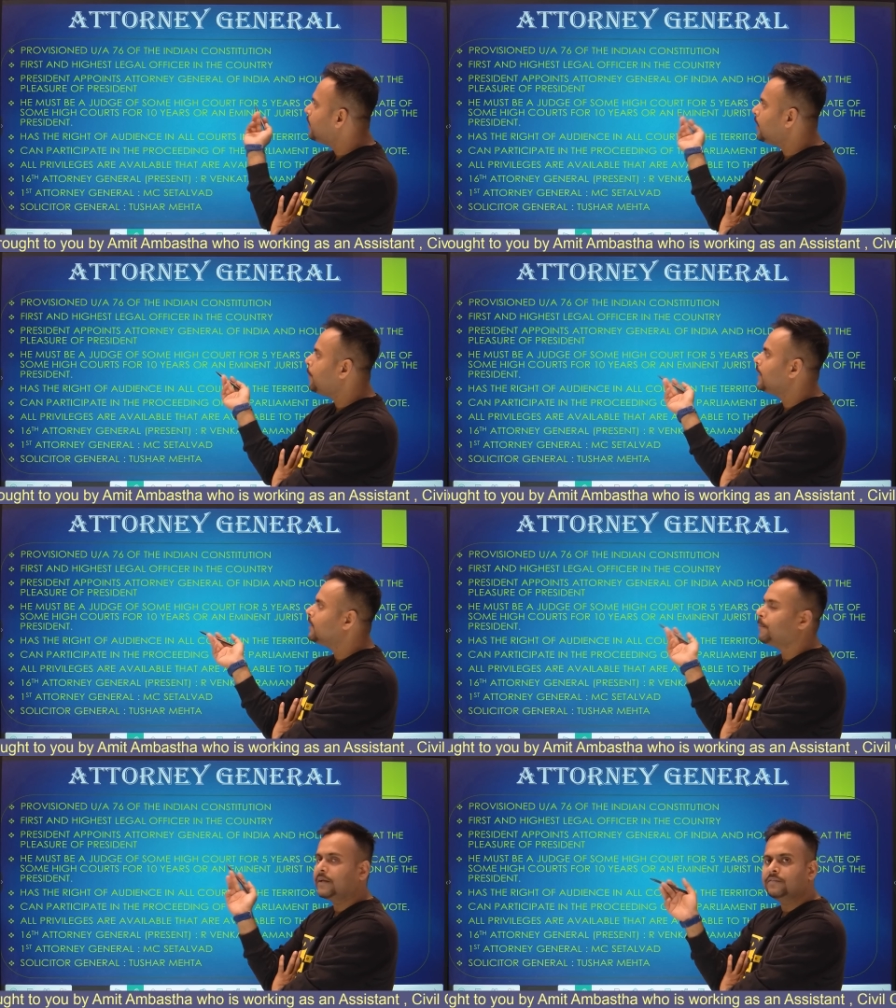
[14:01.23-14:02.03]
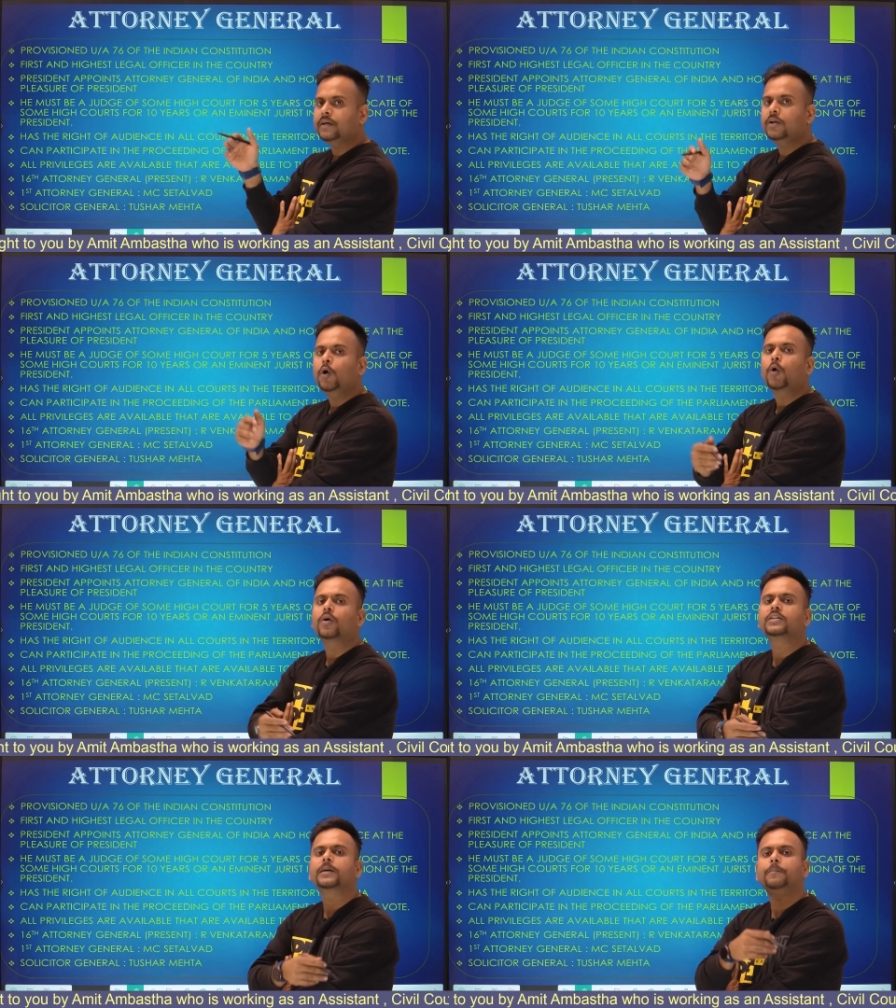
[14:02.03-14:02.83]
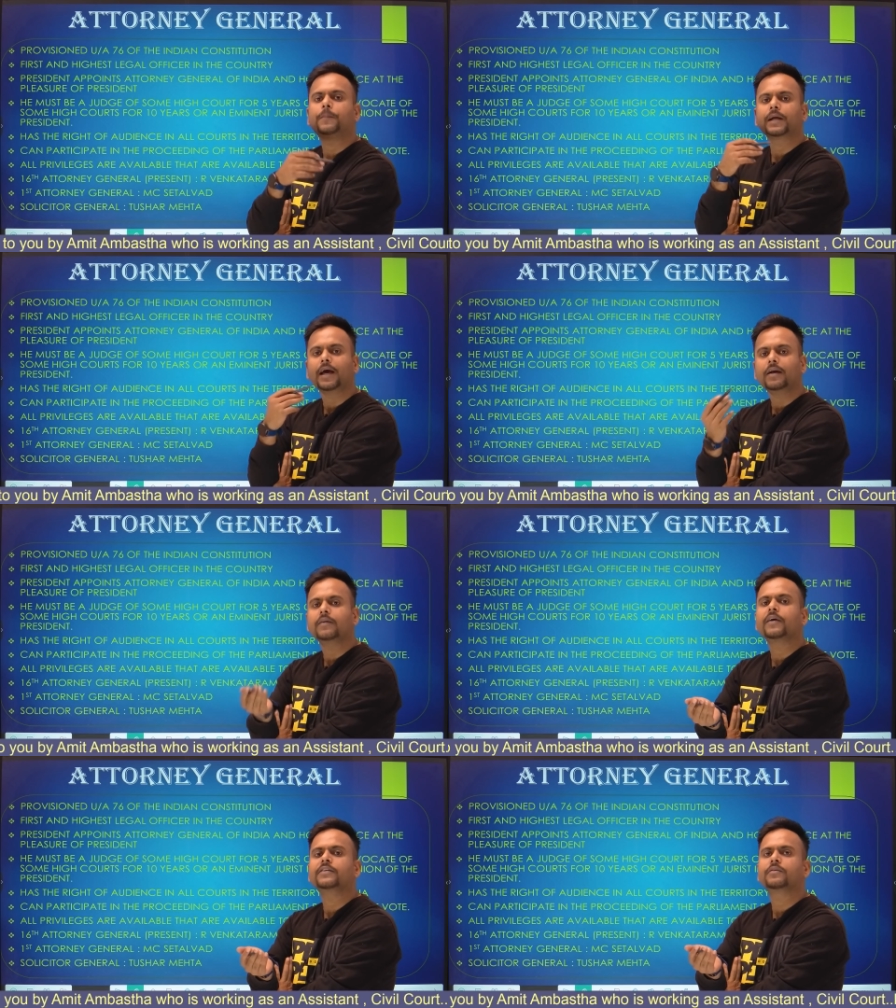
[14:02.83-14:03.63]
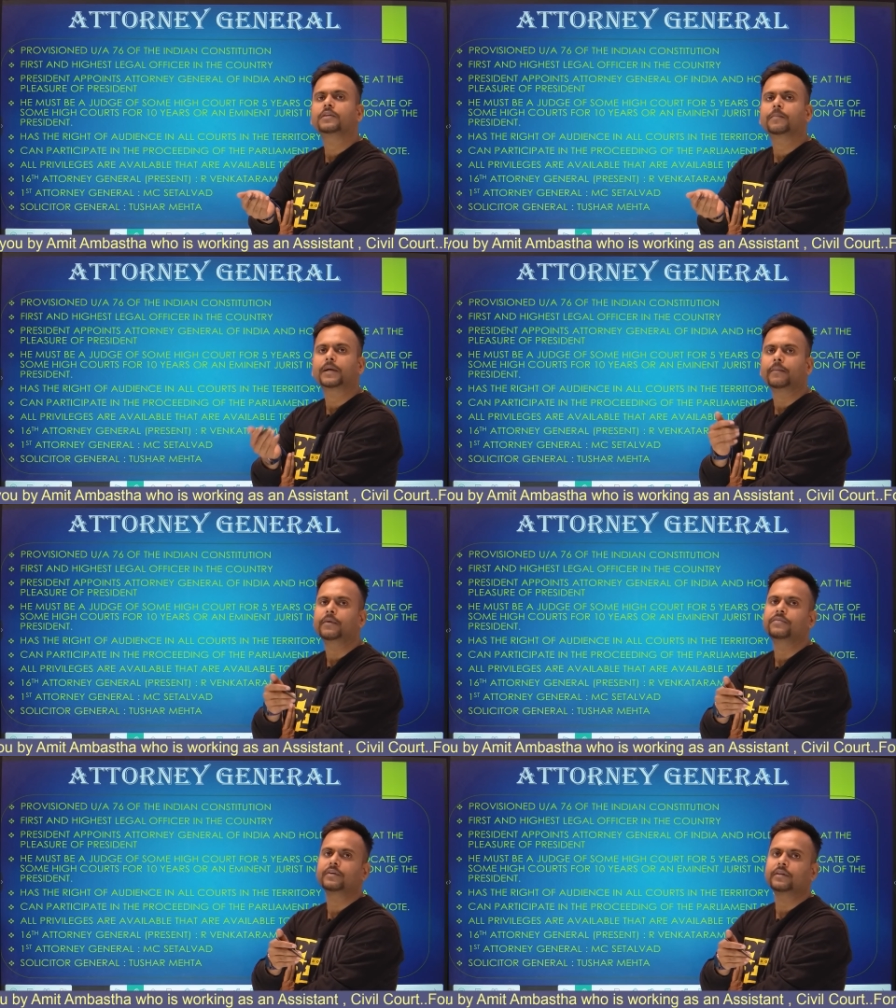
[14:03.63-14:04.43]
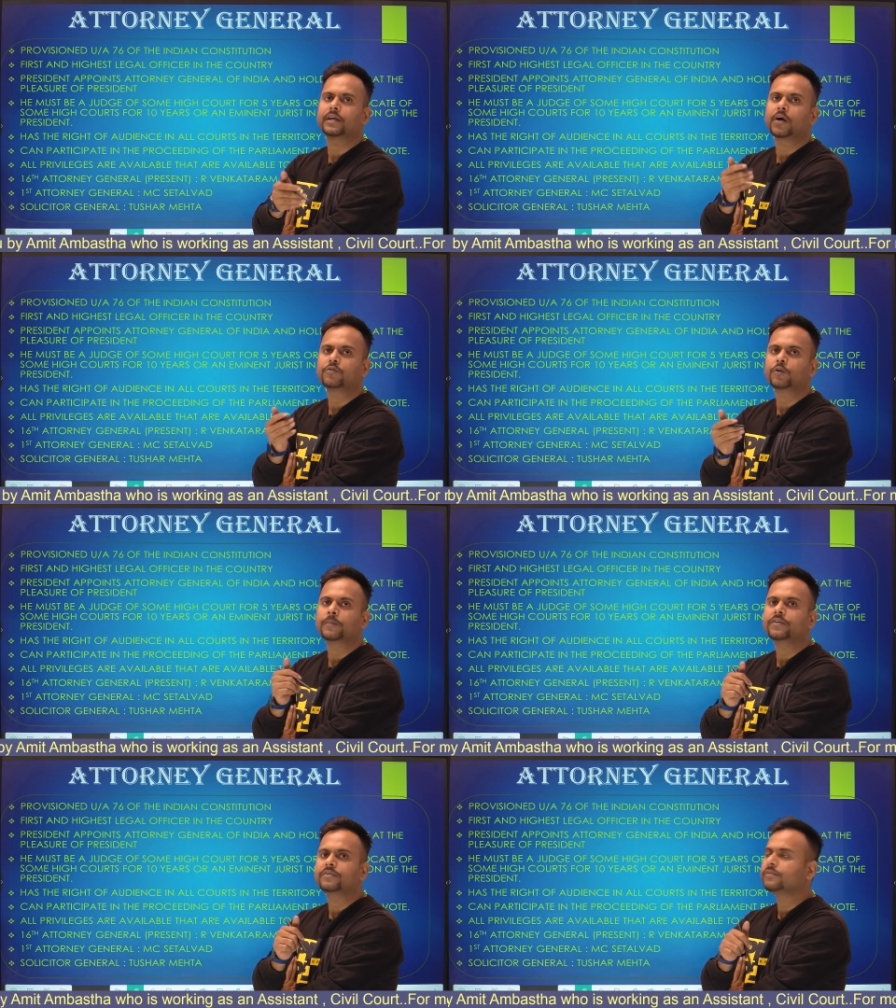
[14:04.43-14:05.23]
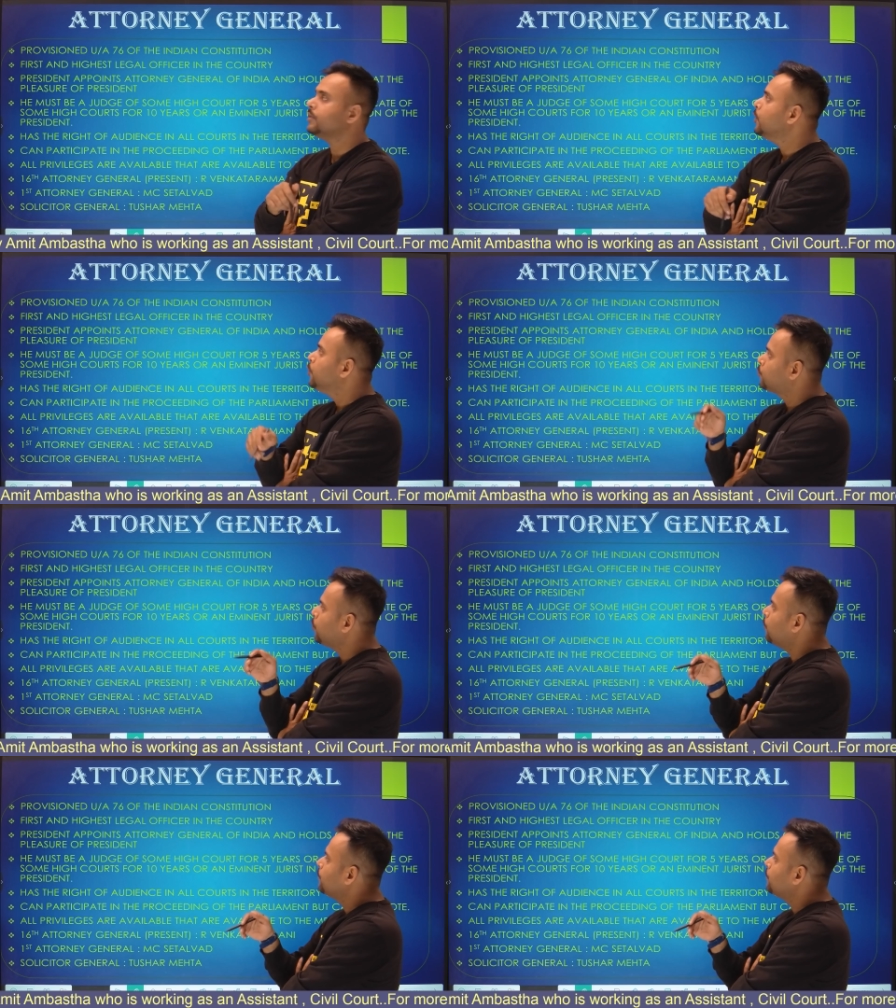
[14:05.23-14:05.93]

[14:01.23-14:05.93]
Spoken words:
by the President on the prior advice of the Prime Minister and the Council of Ministers. So